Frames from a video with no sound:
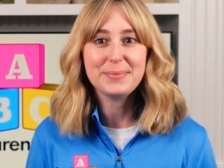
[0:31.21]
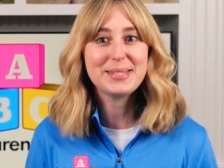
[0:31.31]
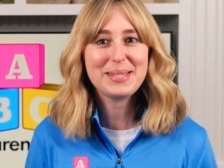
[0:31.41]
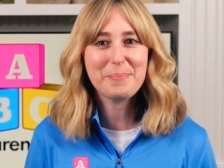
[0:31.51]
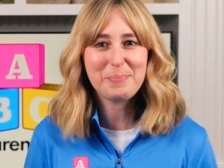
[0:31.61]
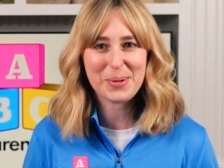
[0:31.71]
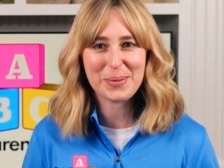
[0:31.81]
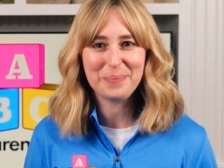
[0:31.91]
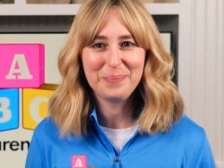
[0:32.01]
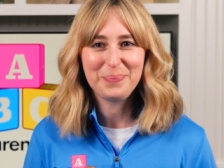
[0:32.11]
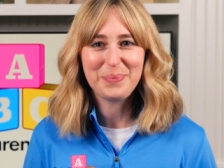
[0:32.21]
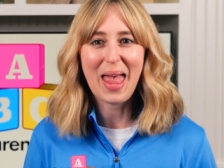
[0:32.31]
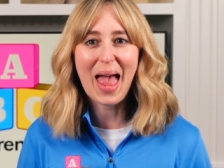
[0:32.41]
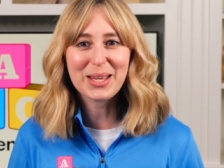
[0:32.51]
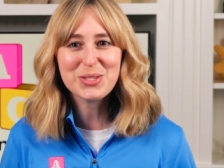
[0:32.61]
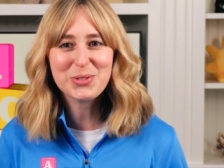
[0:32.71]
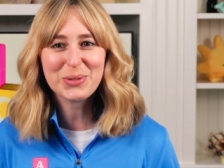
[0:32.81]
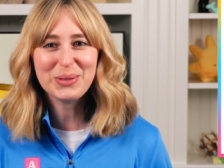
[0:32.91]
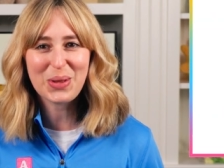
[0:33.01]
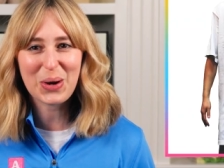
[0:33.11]
Simple,
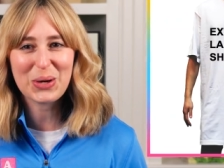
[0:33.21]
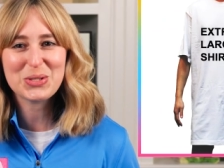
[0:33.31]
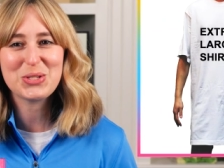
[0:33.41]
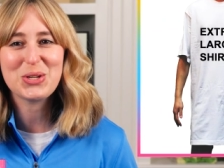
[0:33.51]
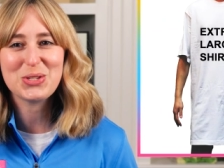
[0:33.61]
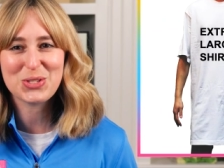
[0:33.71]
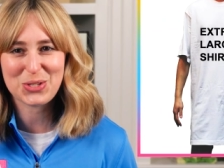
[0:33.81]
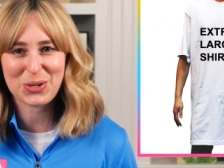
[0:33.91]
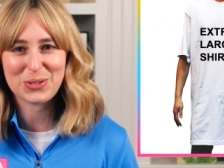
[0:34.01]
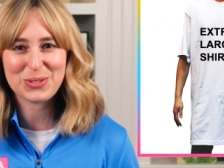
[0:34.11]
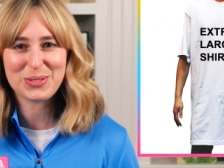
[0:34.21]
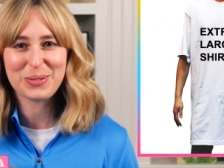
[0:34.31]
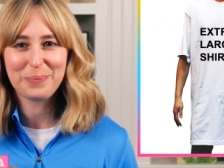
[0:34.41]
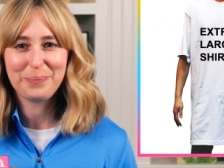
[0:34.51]
extra large shirts.